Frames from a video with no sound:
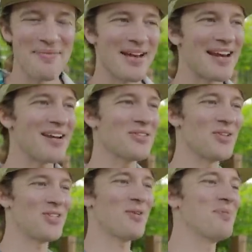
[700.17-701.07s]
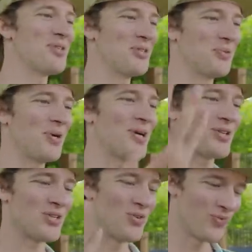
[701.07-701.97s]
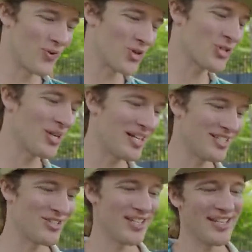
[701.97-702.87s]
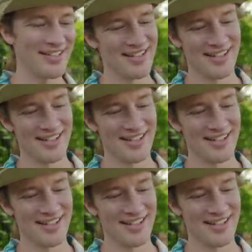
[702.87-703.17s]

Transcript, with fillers: and I'm not allowed to jump into the water. So unfortunately I just said,